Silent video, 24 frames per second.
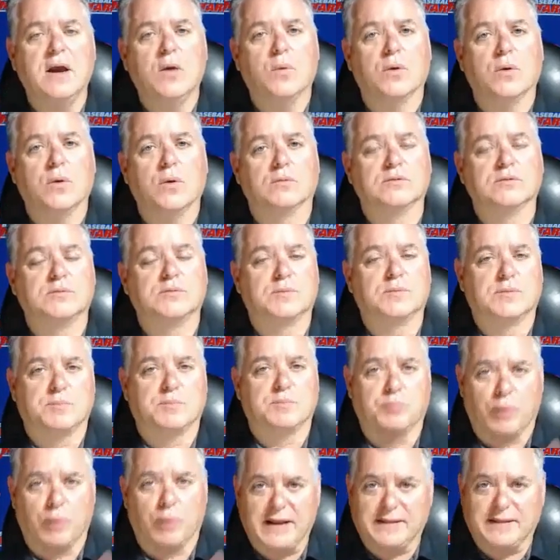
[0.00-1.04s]
We'll
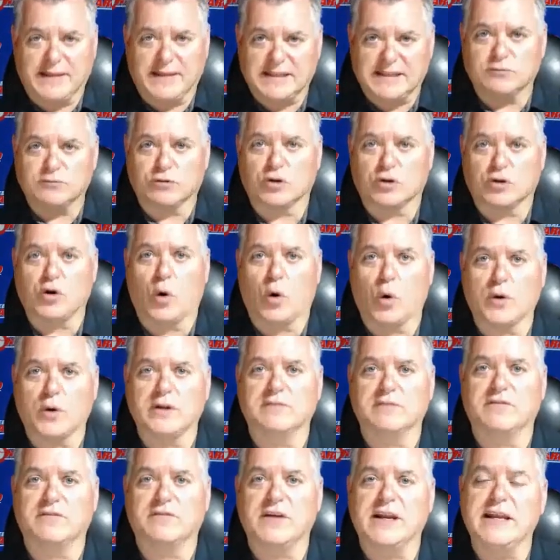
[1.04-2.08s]
break this
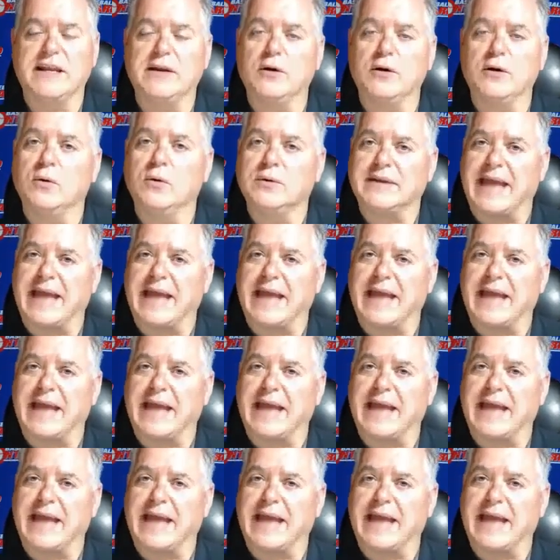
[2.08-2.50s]
recorded video